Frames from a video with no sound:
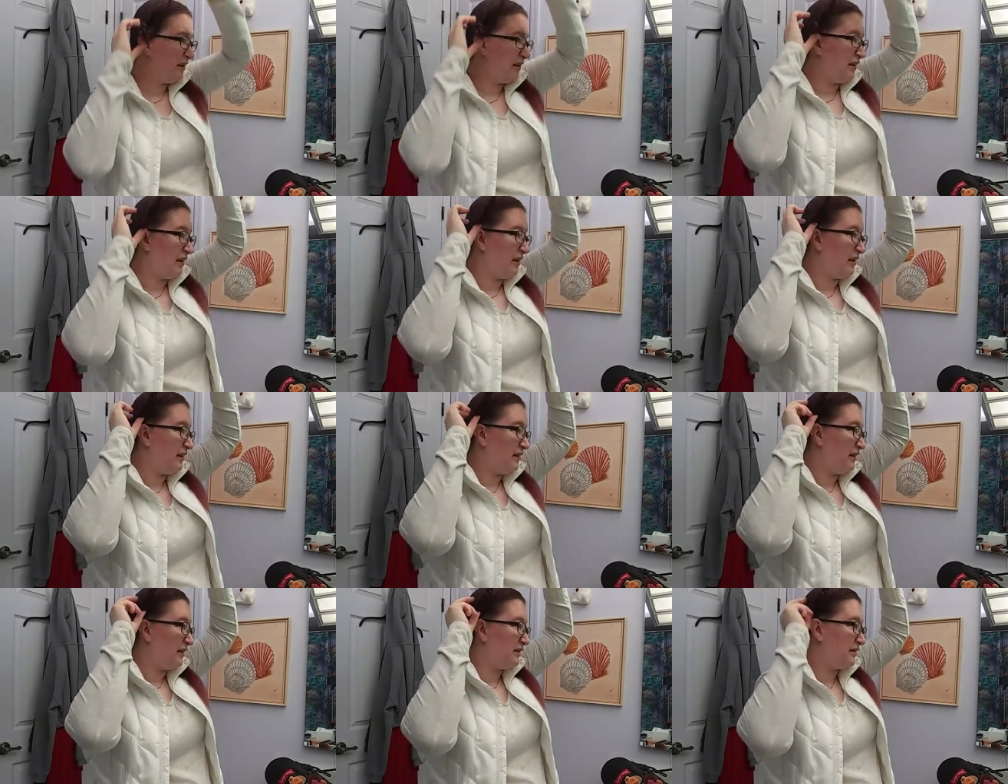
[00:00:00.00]

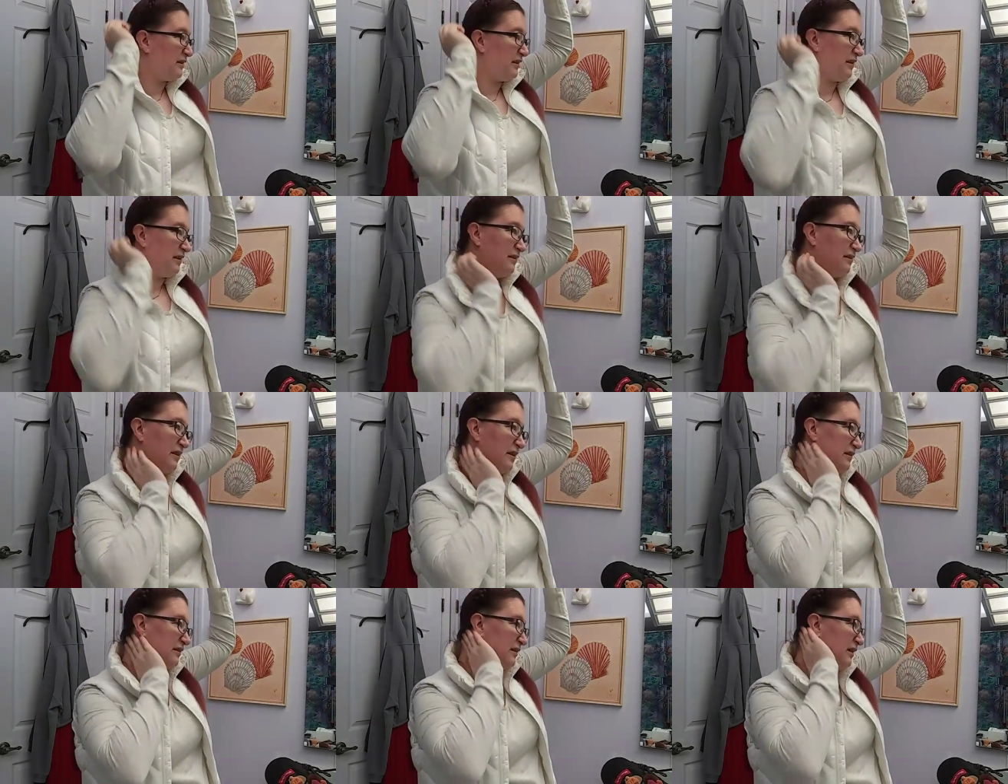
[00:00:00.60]
And let's see,
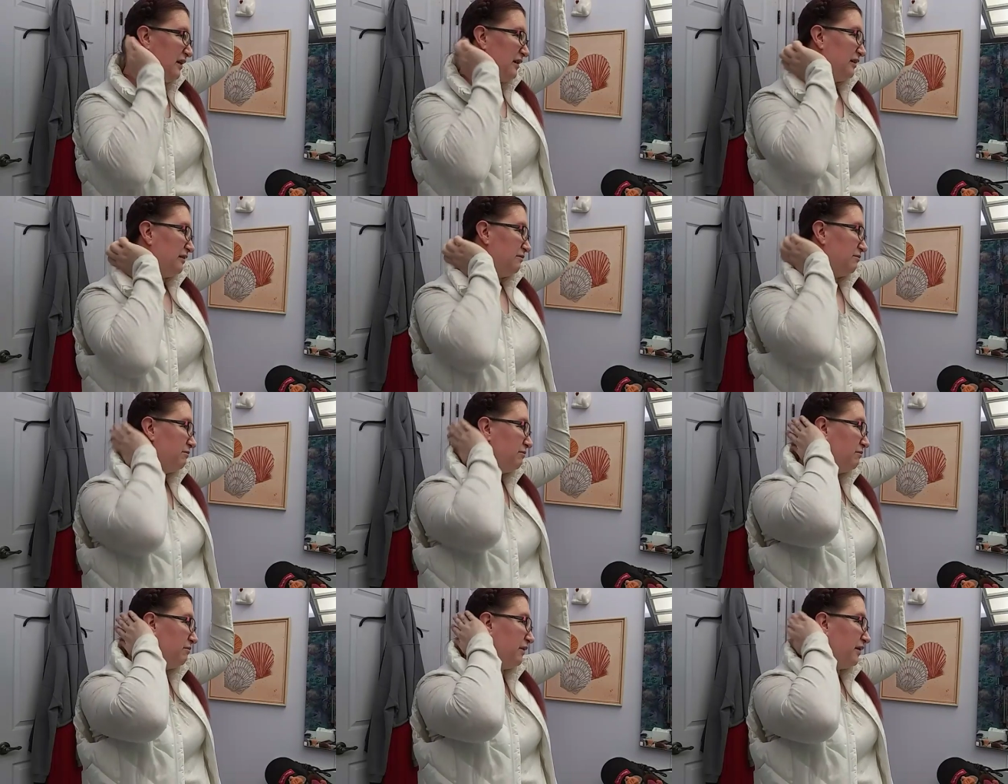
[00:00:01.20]
well, that's kind of
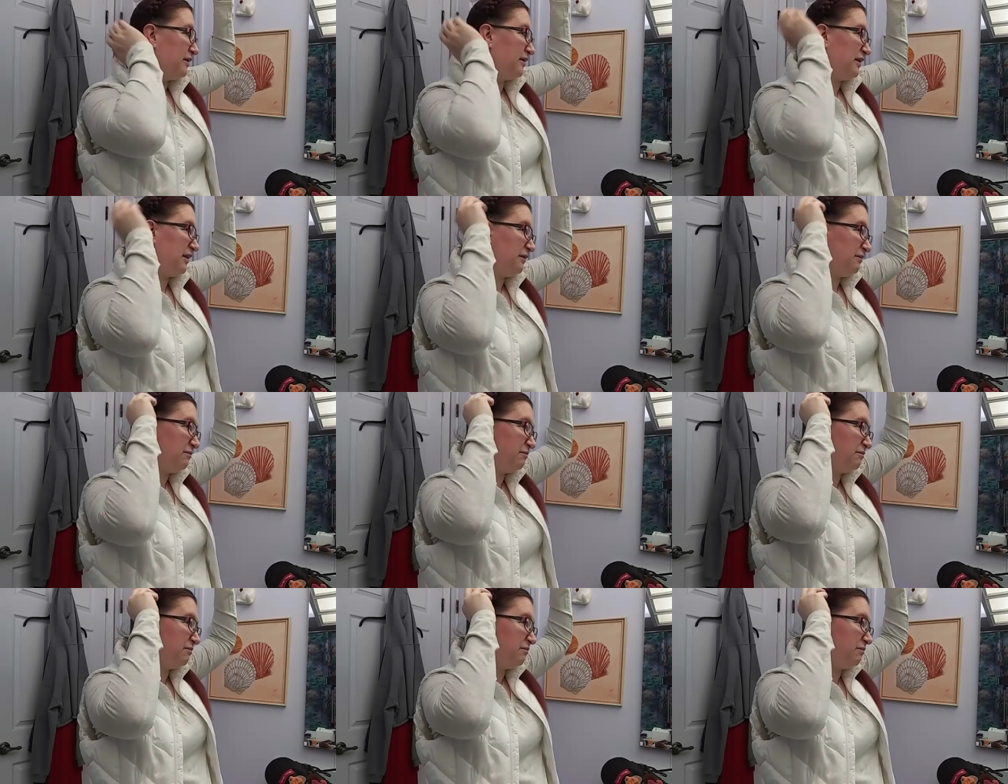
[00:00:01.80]

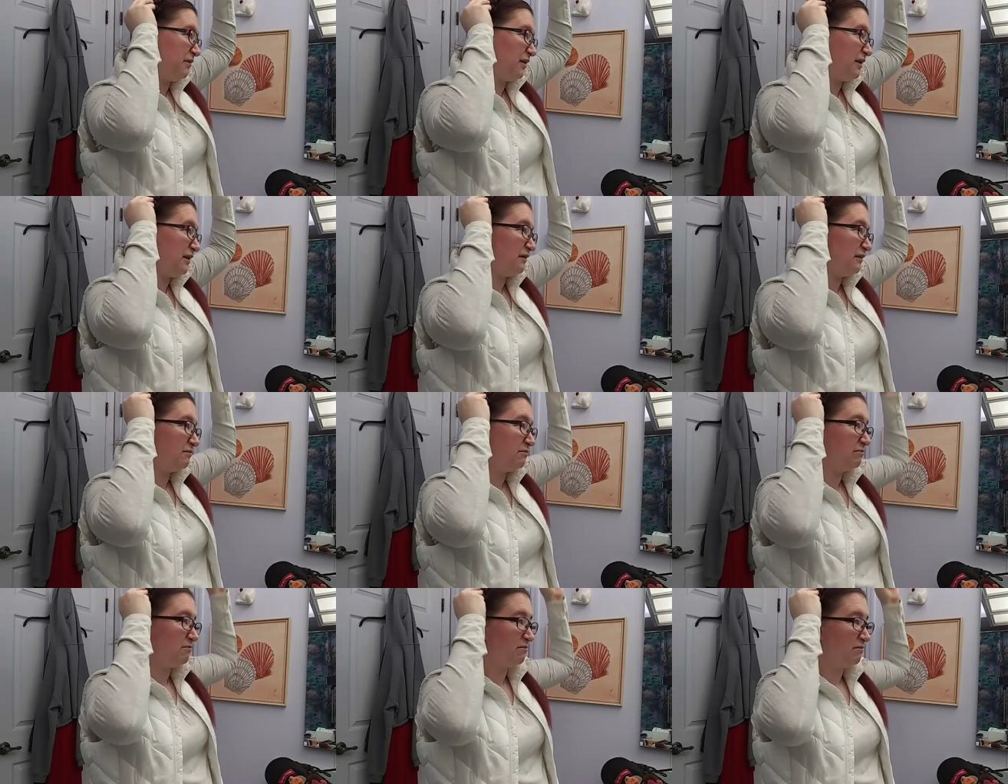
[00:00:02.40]
messy, but
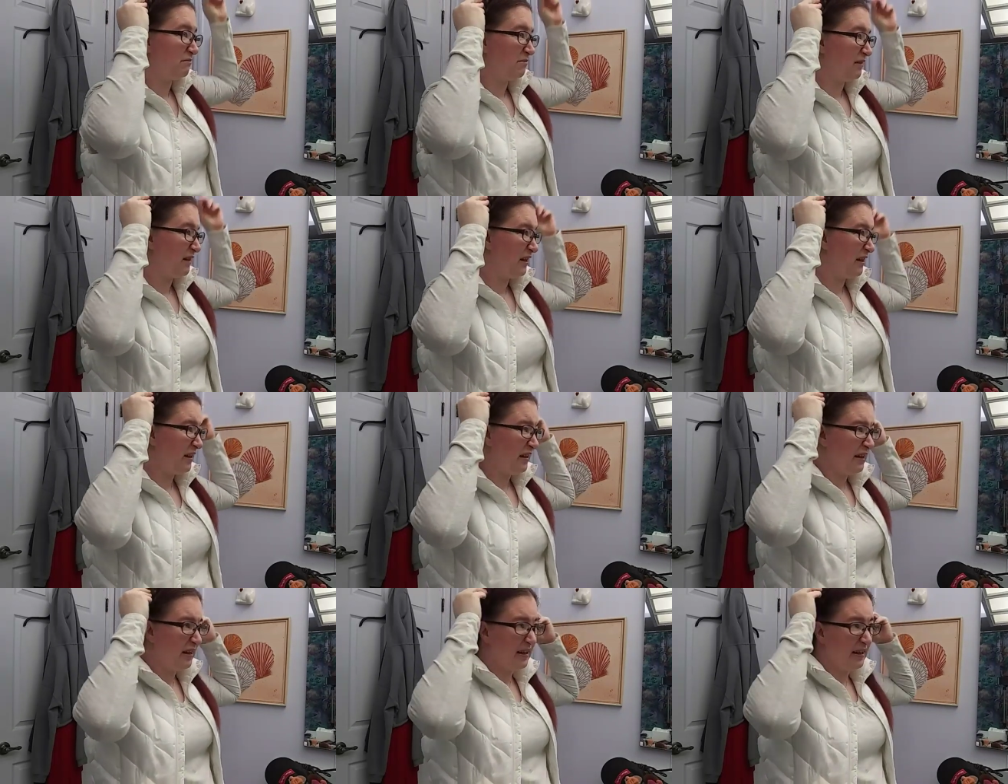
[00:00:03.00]

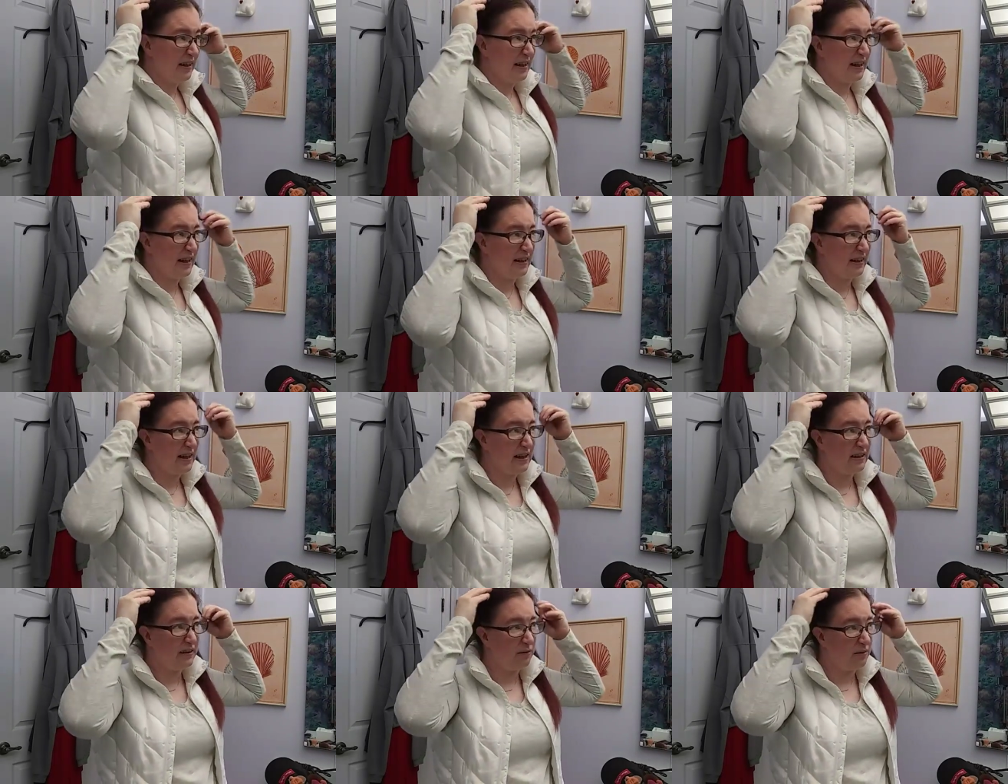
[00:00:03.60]
yeah,
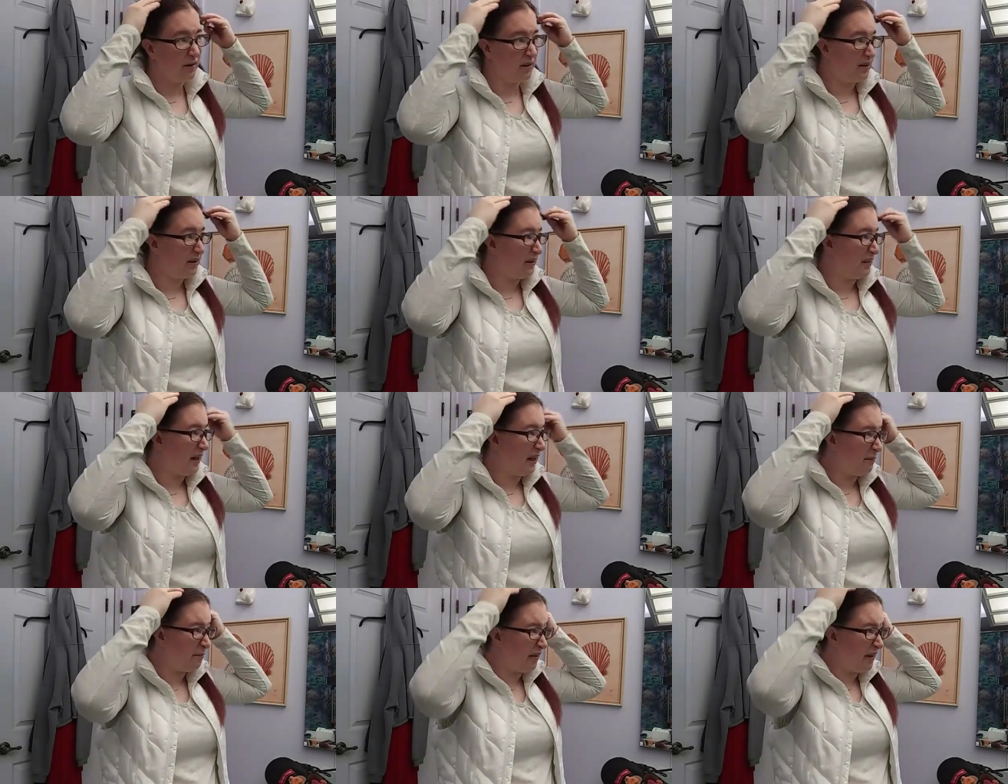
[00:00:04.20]
that'll work a
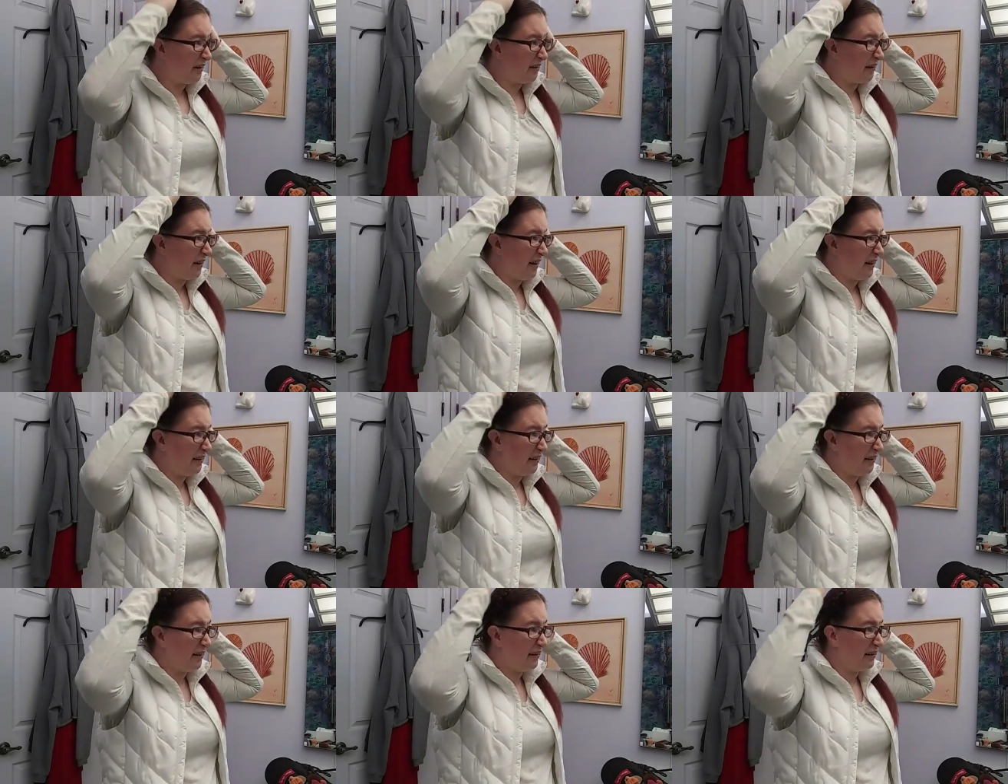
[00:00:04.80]
lot better, I
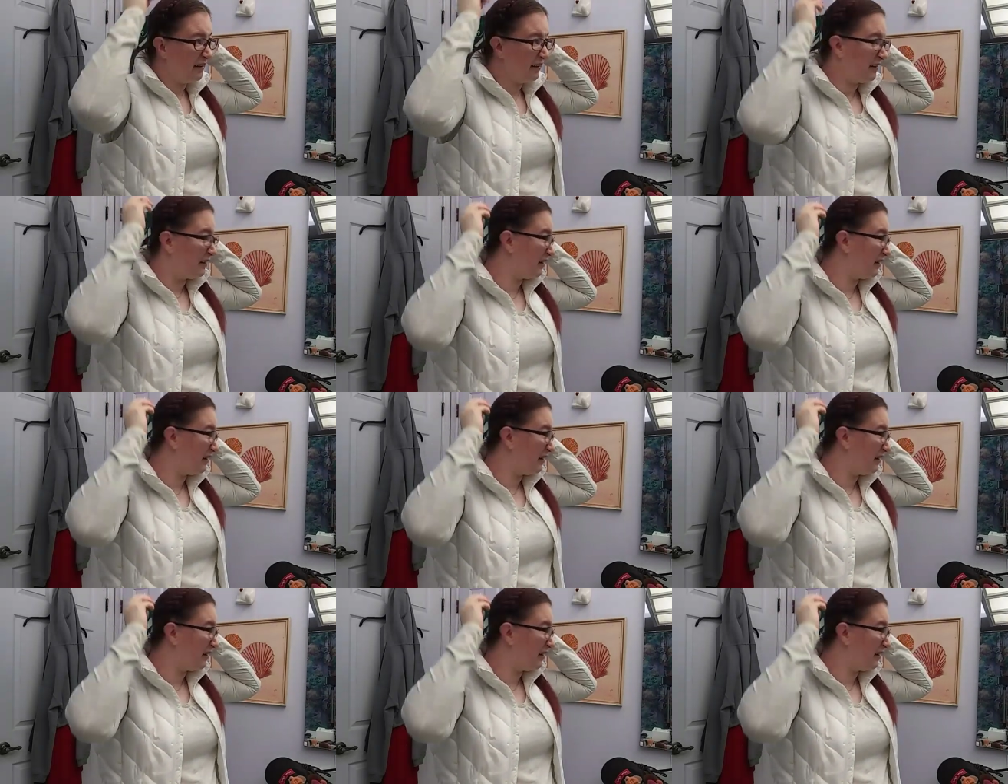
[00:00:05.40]
think.